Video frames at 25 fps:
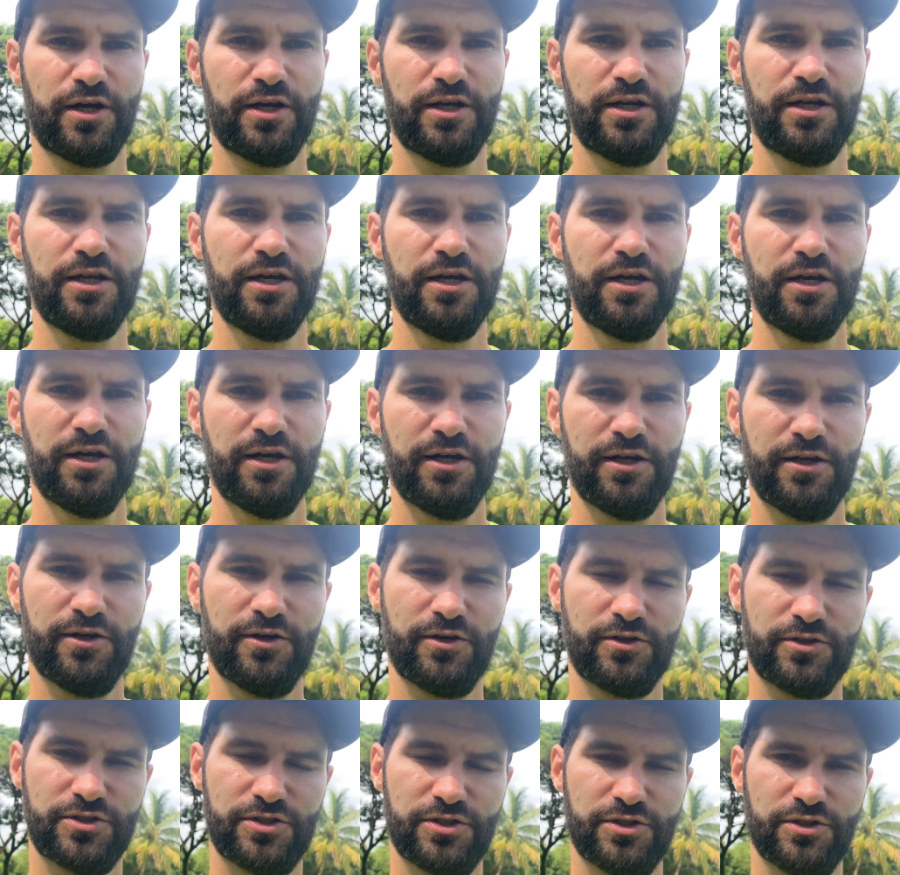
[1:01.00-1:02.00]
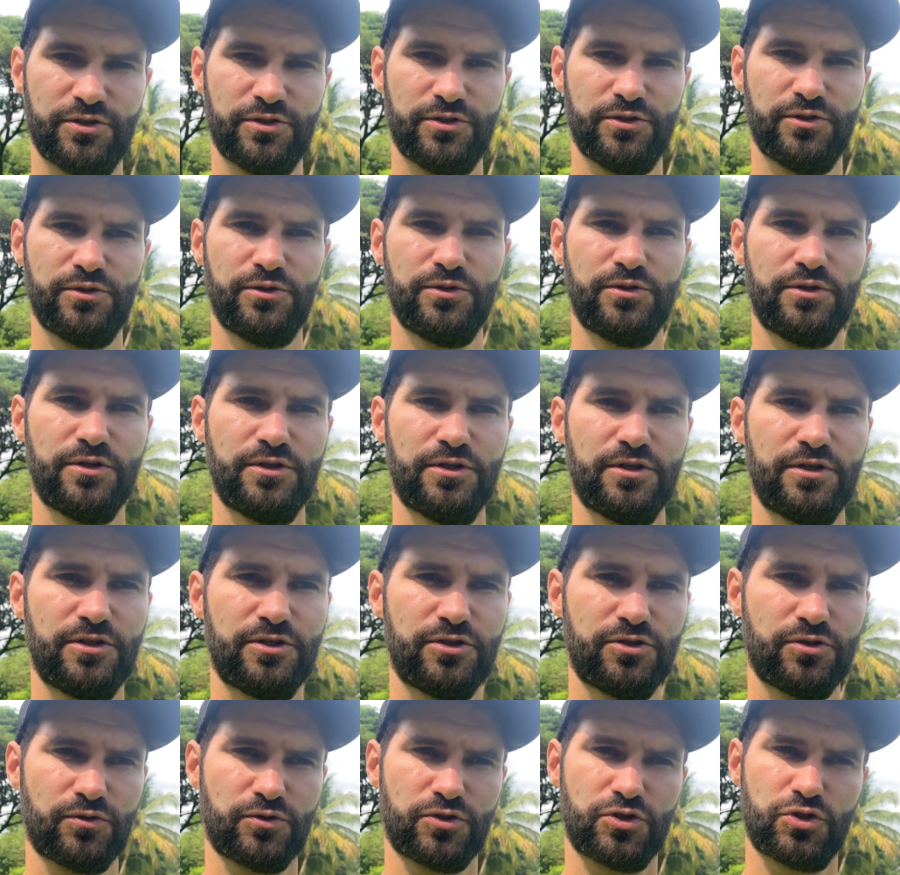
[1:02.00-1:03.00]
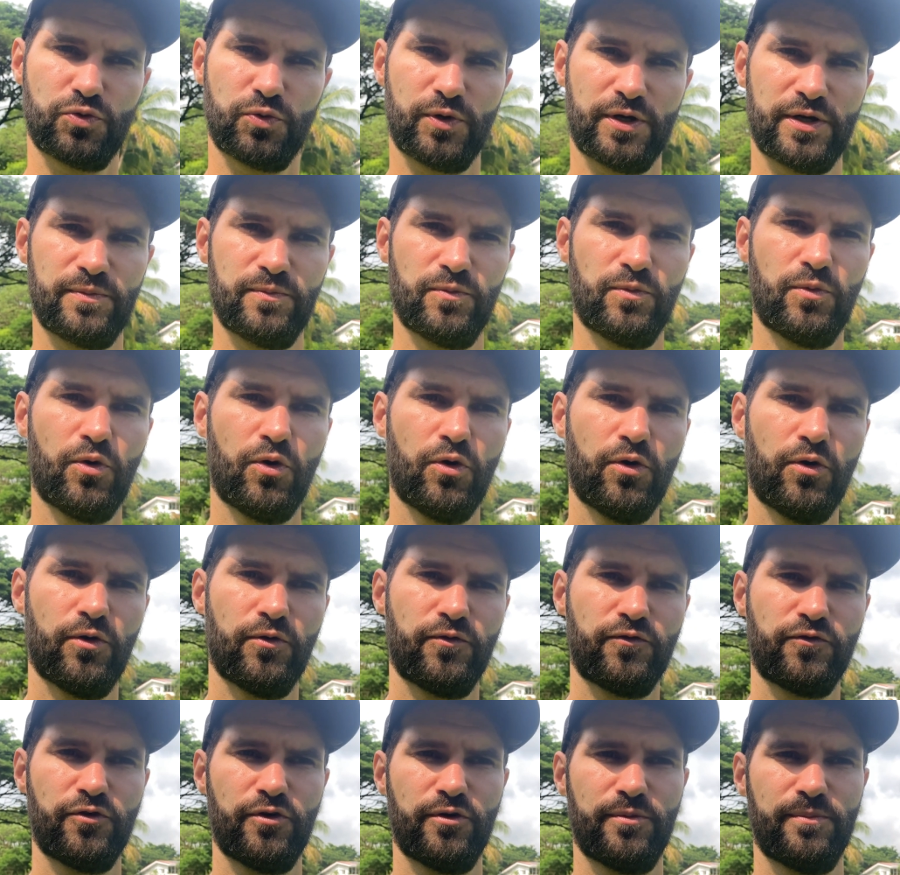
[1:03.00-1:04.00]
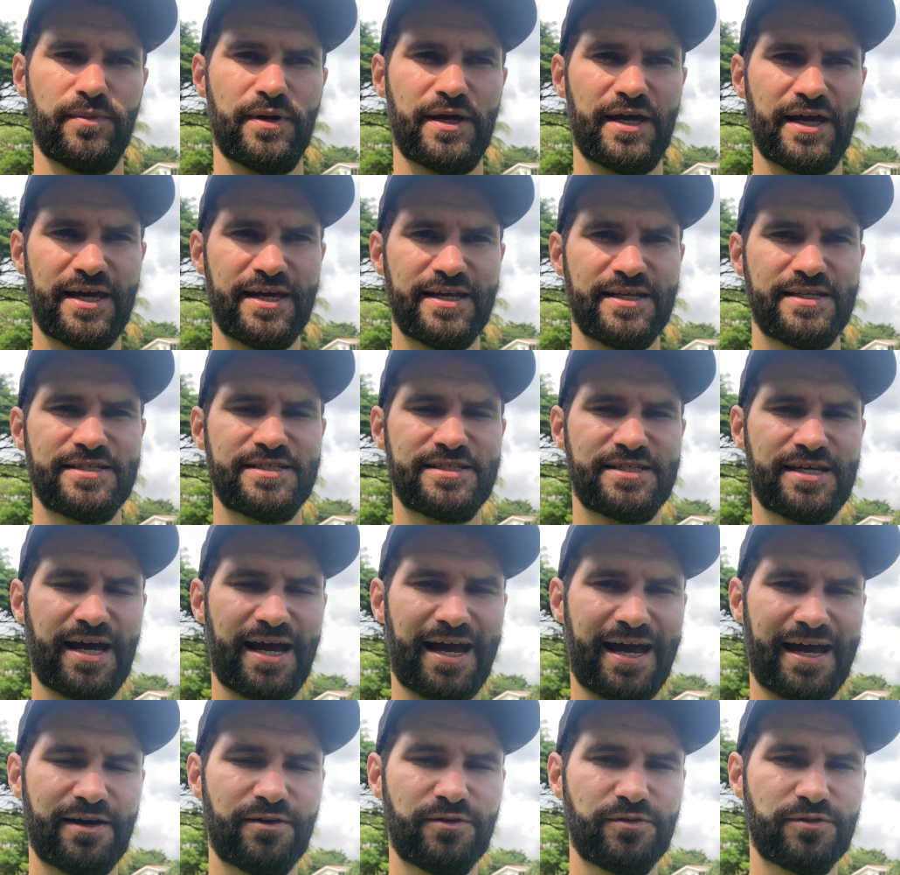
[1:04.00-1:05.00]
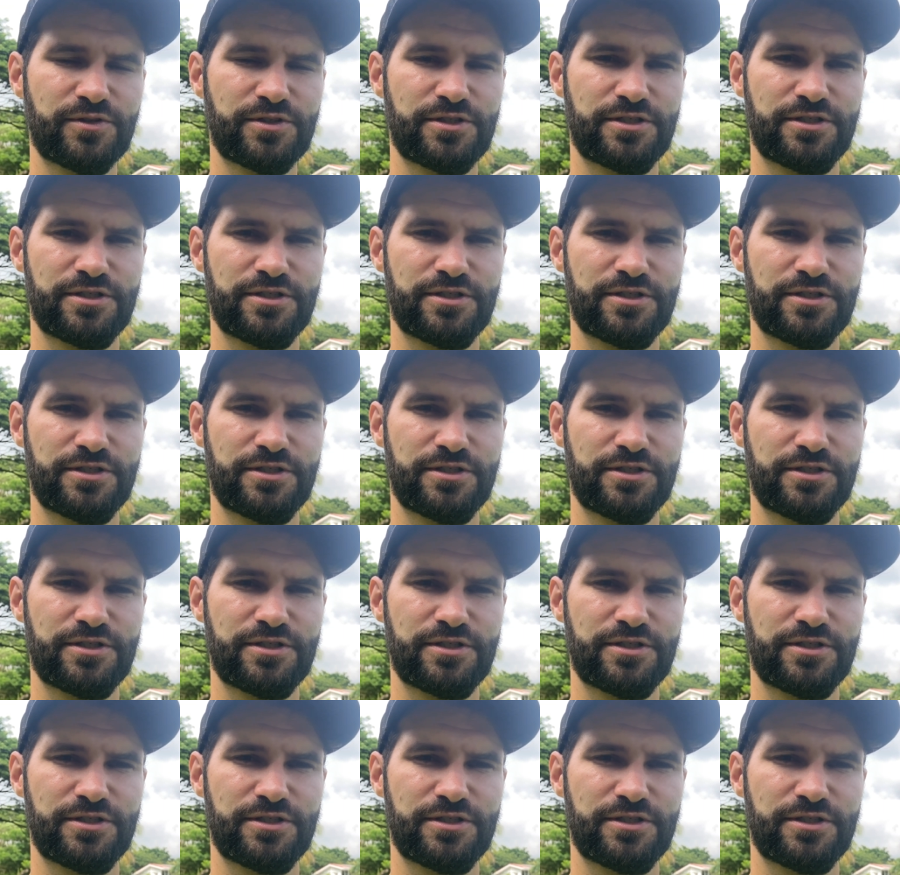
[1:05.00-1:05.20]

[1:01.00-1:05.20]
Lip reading: and look to sort of swing more from in to out.